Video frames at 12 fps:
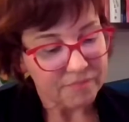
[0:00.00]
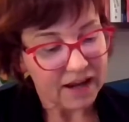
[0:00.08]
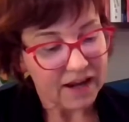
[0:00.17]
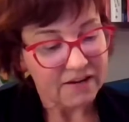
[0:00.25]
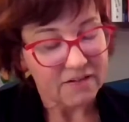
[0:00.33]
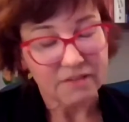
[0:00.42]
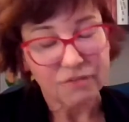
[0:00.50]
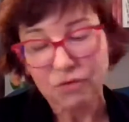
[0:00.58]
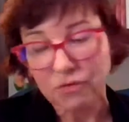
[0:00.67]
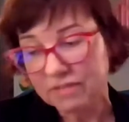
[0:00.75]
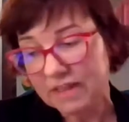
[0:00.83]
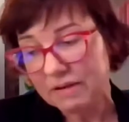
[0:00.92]
And
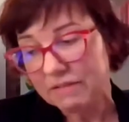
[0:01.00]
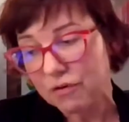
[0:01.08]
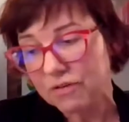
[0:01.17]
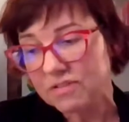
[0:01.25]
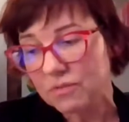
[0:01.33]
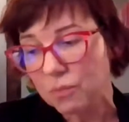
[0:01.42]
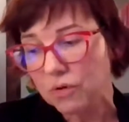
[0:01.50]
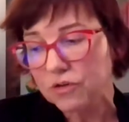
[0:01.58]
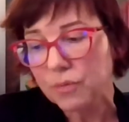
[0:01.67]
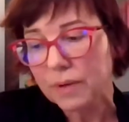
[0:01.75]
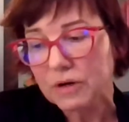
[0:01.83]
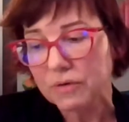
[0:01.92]
then, of course, the World
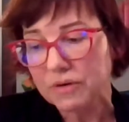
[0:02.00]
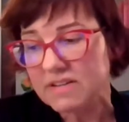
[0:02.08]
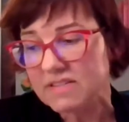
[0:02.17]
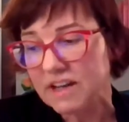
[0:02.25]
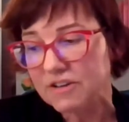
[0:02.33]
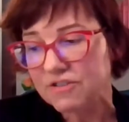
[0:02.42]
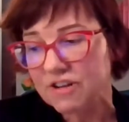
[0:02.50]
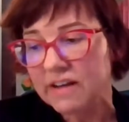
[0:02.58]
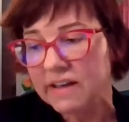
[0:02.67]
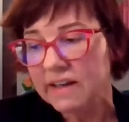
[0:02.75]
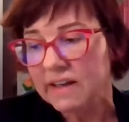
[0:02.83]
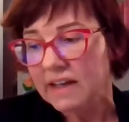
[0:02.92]
Trade
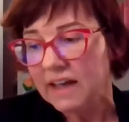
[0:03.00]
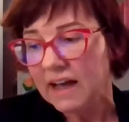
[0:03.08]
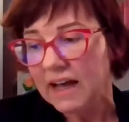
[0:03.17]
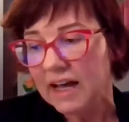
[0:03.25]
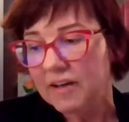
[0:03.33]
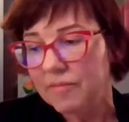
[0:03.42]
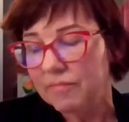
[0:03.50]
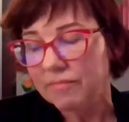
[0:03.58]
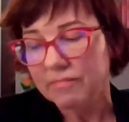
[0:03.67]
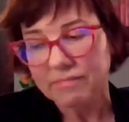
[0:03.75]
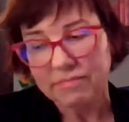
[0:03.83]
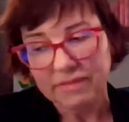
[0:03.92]
Organization,
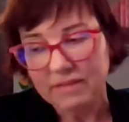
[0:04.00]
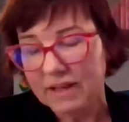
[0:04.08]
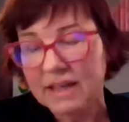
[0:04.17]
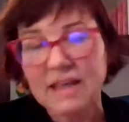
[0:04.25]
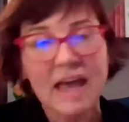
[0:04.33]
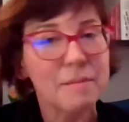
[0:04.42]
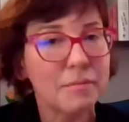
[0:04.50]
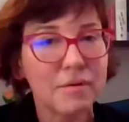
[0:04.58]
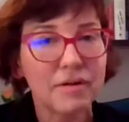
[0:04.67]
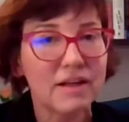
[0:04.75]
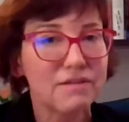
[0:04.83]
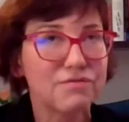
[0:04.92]

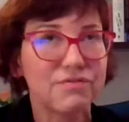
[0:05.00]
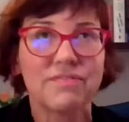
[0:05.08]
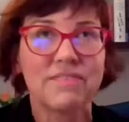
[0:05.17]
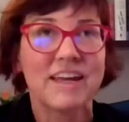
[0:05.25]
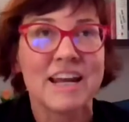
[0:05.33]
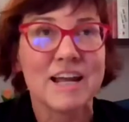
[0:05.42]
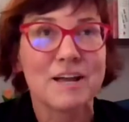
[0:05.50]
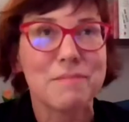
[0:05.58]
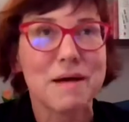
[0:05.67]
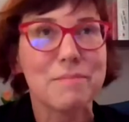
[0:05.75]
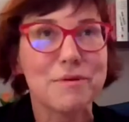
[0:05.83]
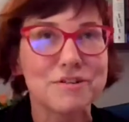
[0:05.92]
incapable of getting
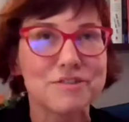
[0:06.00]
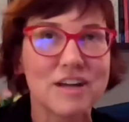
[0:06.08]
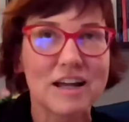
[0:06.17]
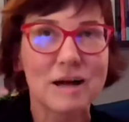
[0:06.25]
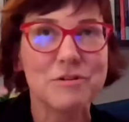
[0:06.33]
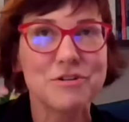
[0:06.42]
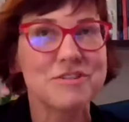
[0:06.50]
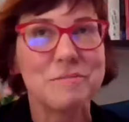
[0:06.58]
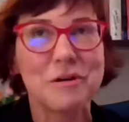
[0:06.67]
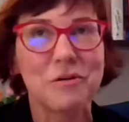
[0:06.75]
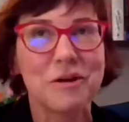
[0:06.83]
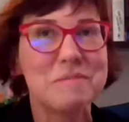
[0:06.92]
members to come to
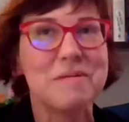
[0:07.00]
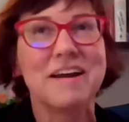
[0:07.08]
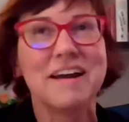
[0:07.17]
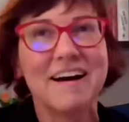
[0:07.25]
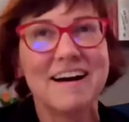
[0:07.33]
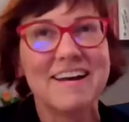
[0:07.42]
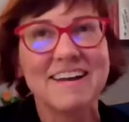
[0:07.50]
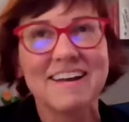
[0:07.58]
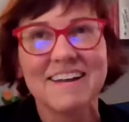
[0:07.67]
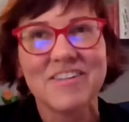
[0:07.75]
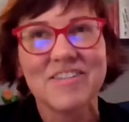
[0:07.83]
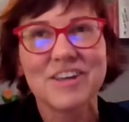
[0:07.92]
some agreement on,
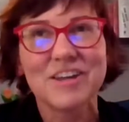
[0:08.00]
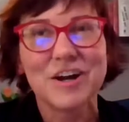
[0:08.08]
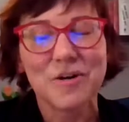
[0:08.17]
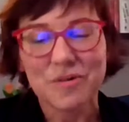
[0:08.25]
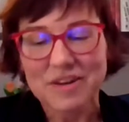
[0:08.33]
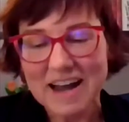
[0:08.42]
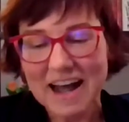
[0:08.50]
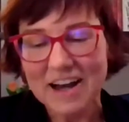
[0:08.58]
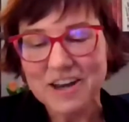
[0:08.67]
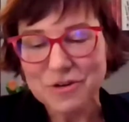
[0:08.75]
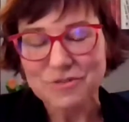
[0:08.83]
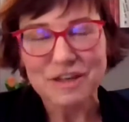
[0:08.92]

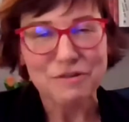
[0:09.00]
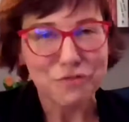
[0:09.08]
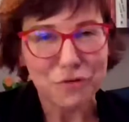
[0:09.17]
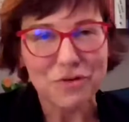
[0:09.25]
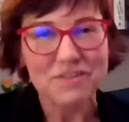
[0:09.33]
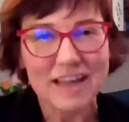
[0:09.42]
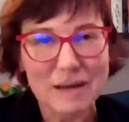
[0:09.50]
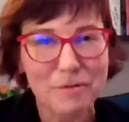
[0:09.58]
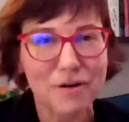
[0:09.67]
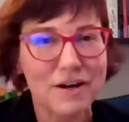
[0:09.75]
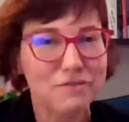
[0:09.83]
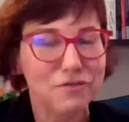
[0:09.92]
not using forced
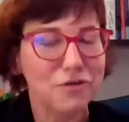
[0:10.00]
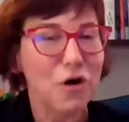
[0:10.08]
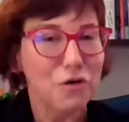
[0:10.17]
labor for